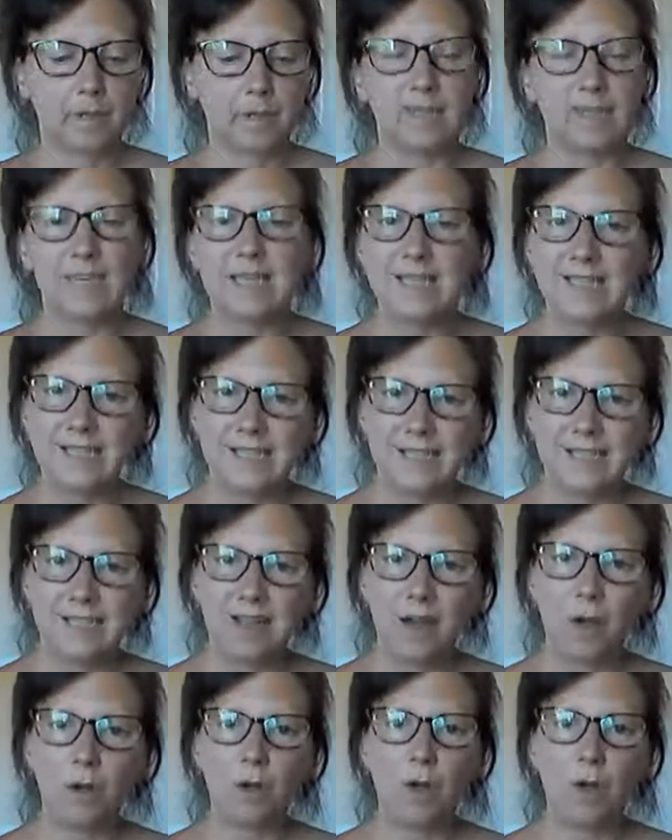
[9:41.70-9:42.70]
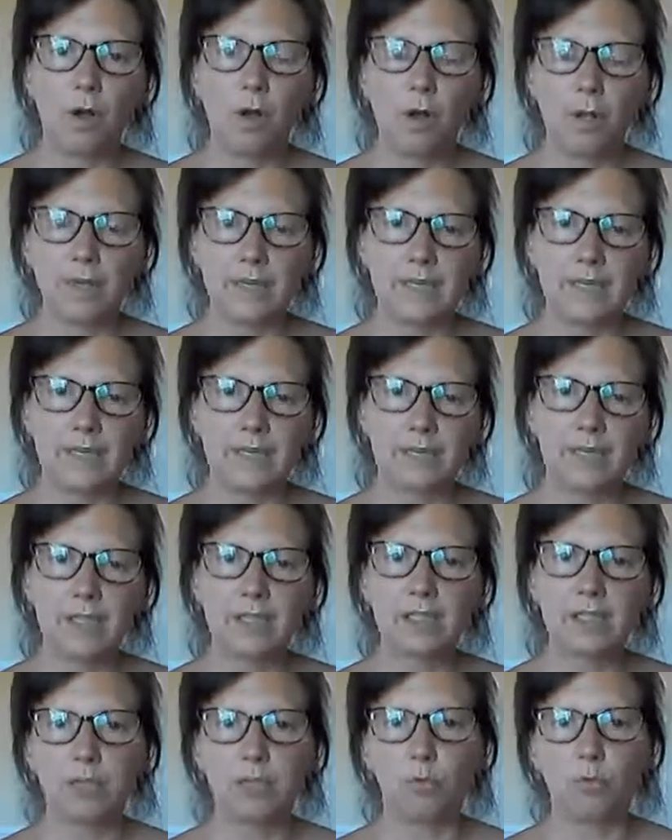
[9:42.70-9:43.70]
And you can see how all these
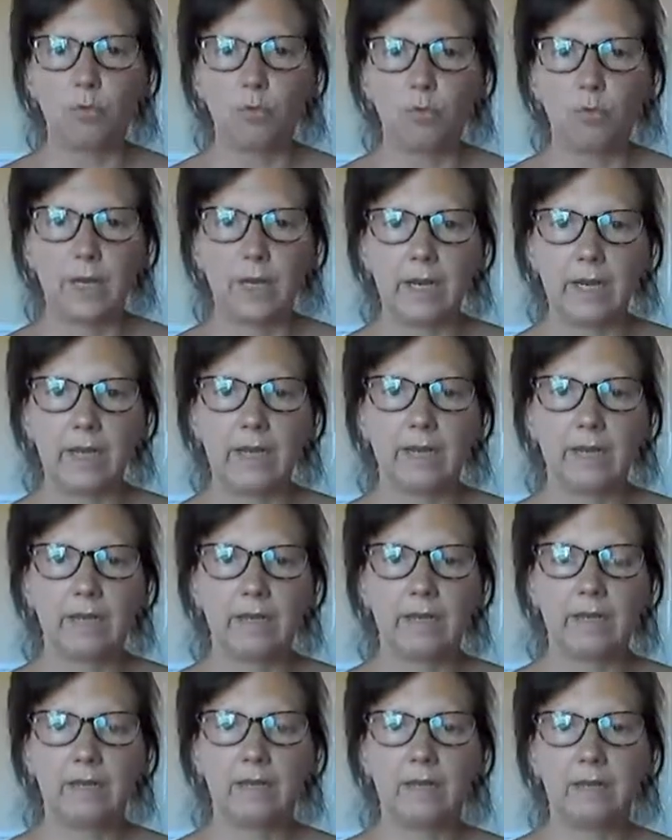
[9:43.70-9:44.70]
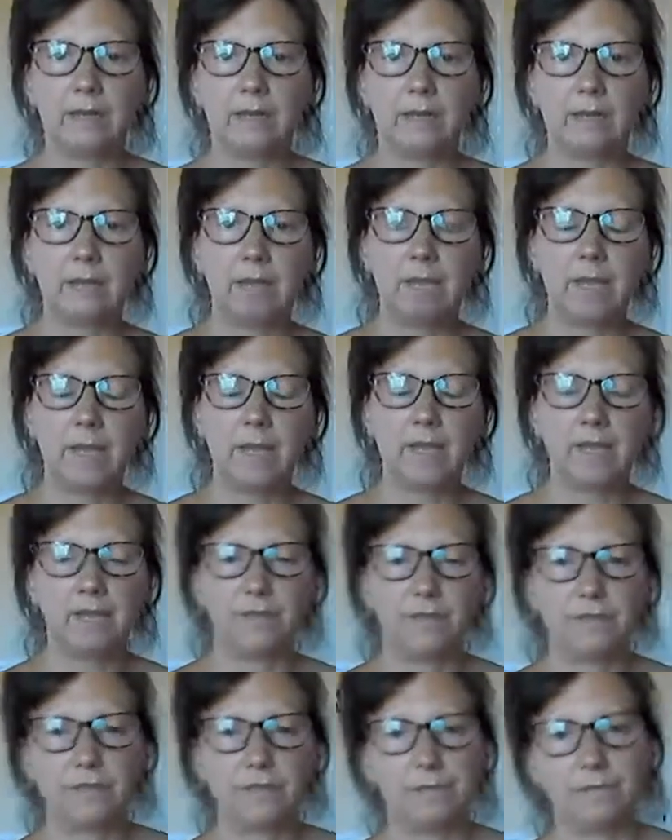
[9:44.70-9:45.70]
things can really make
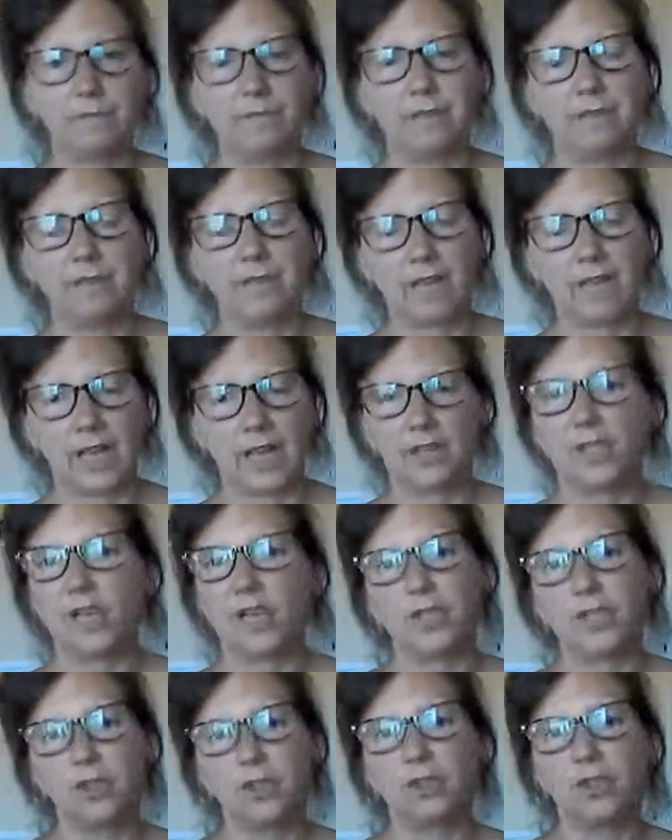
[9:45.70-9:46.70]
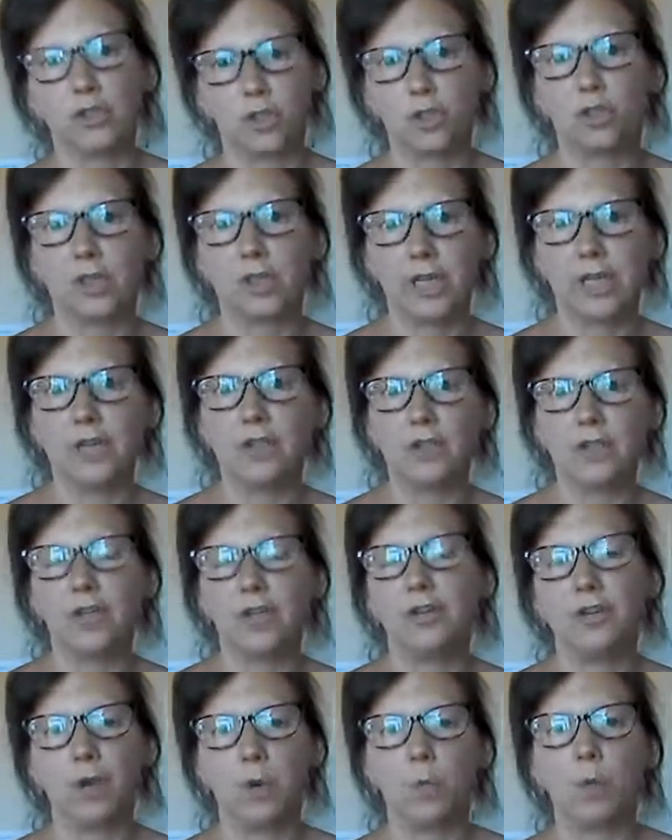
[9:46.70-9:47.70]
your digestion sluggish
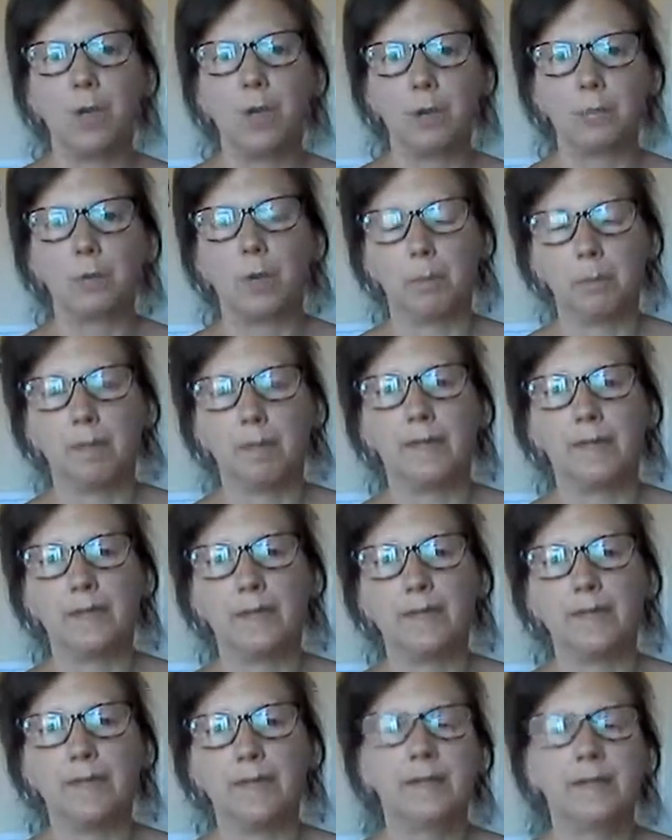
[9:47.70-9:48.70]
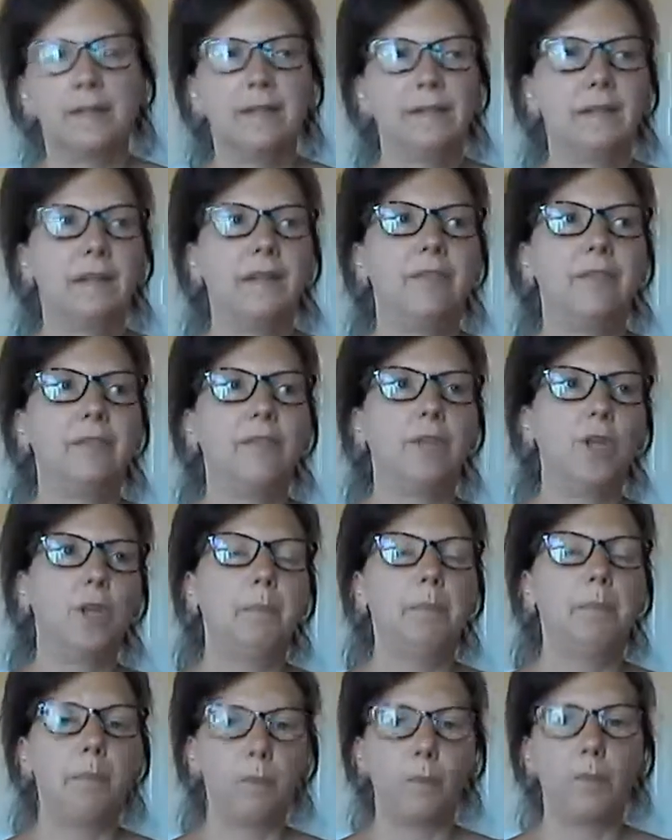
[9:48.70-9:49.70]
and not work properly. And the
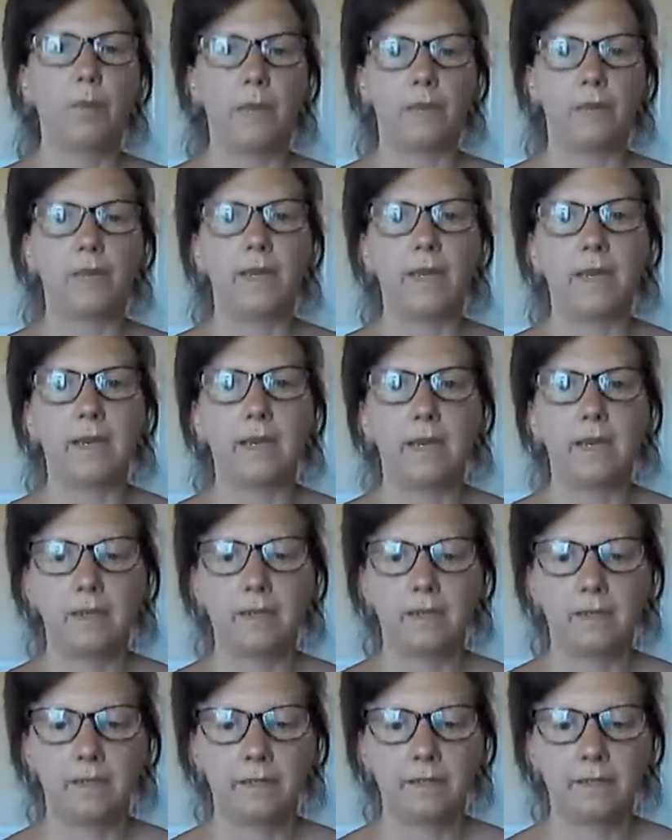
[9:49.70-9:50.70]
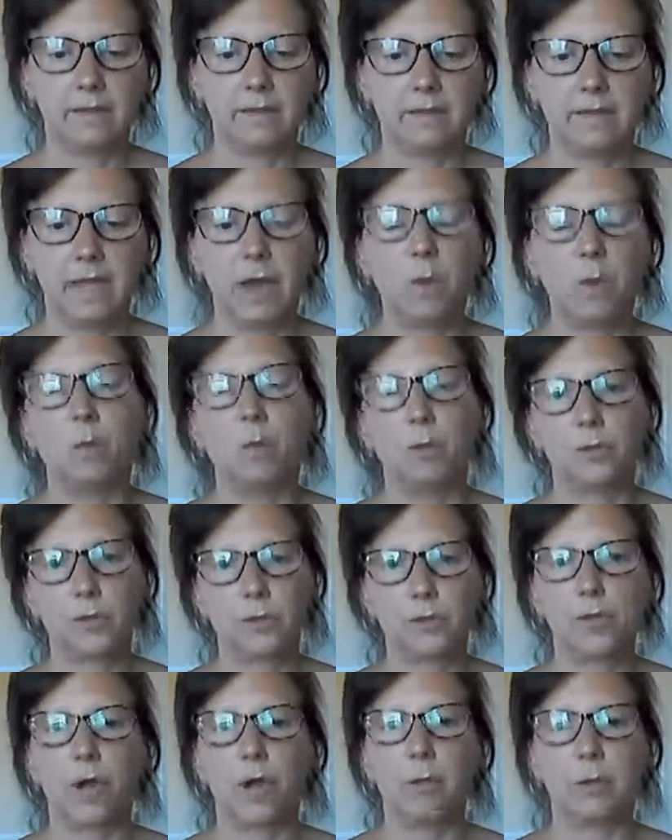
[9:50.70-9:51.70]
number one thing that will
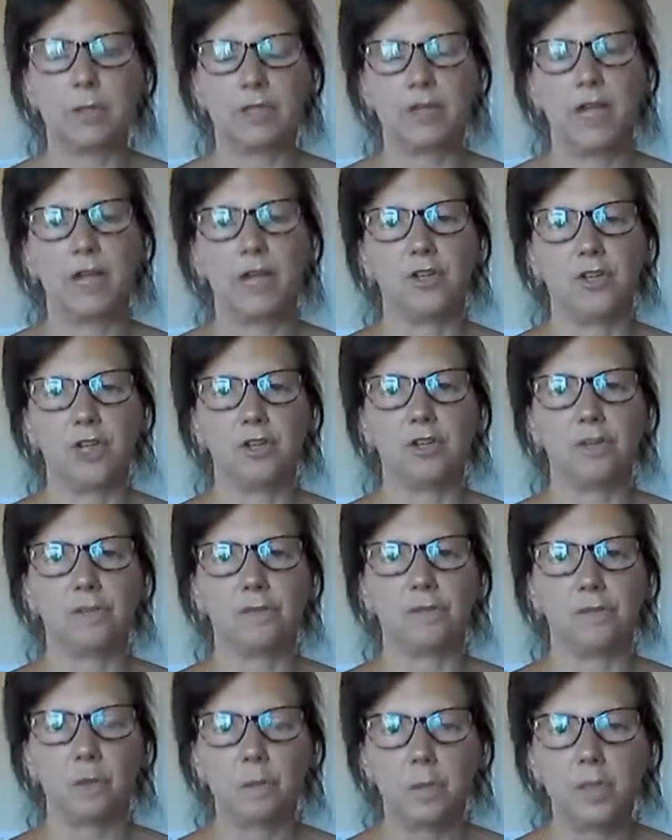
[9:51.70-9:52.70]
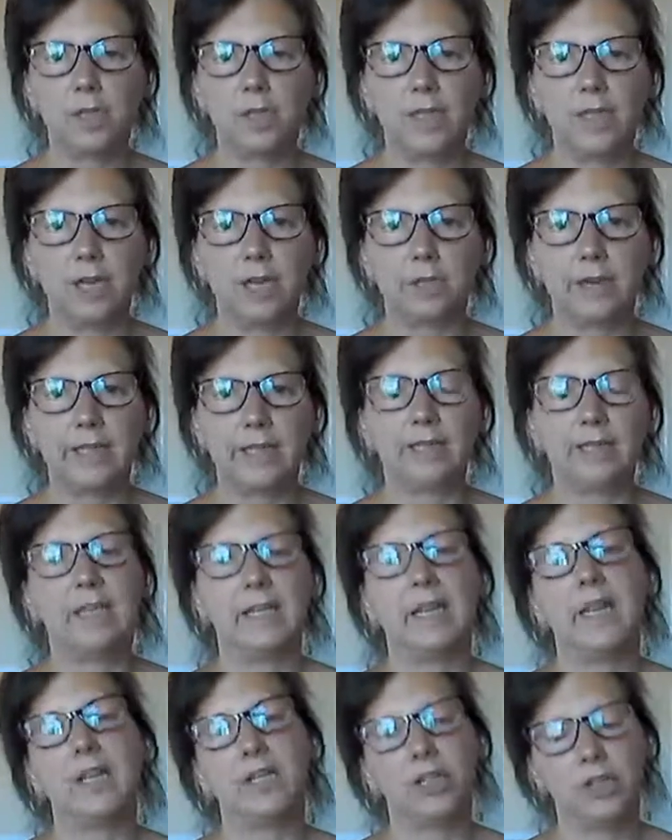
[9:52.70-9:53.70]
stop your digestion from working
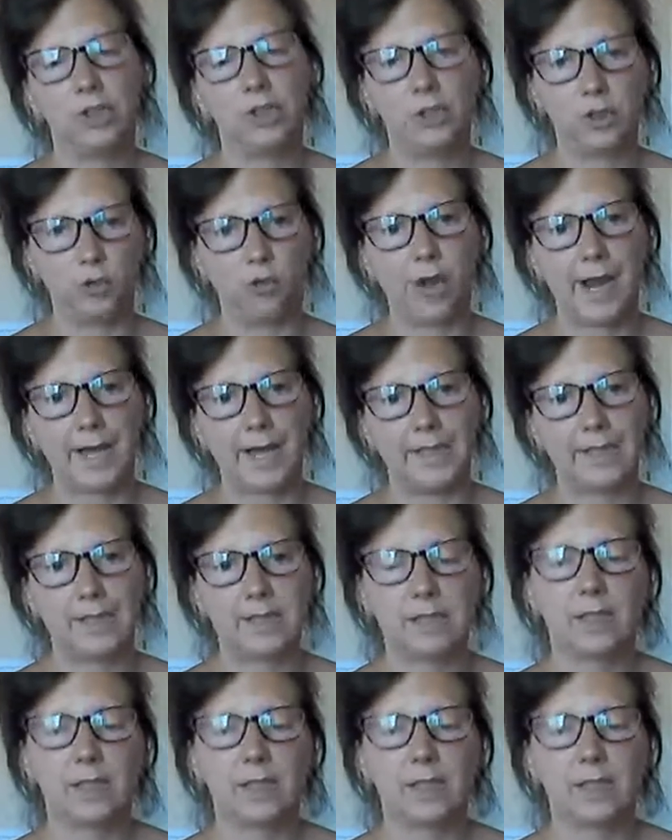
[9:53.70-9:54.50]
correctly is stress,